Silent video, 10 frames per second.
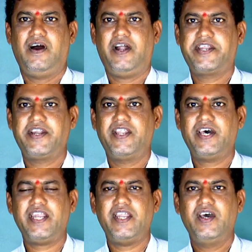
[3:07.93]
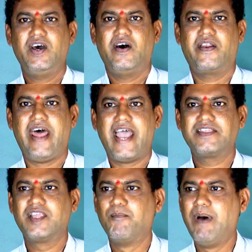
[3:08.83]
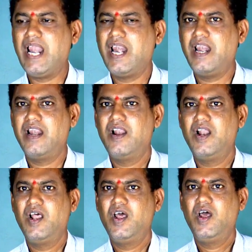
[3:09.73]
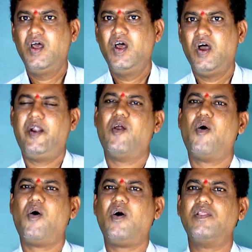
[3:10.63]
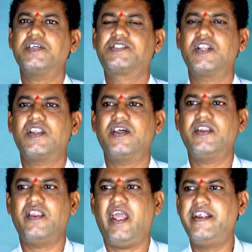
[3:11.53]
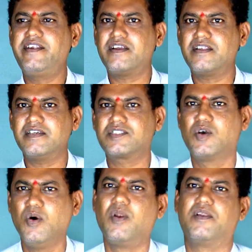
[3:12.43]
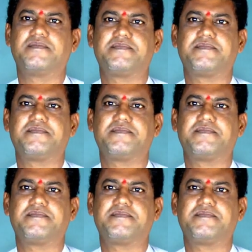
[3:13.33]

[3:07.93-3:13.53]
Attender rang the bell, and all the children entered the school.